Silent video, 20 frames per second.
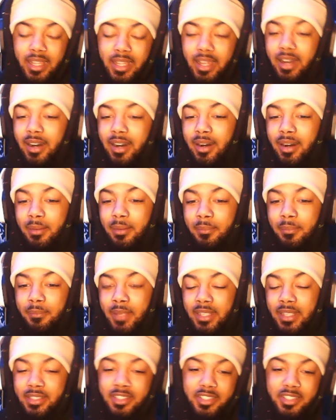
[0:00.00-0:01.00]
And
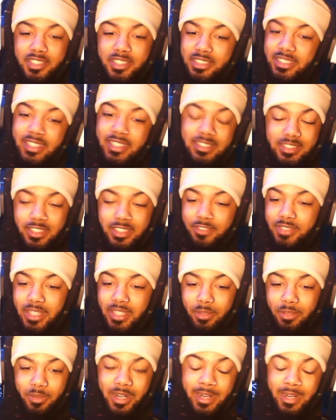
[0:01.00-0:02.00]
they're just saying stuff
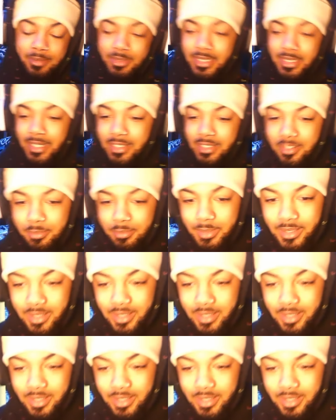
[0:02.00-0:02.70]
that rhymes, kind of. But,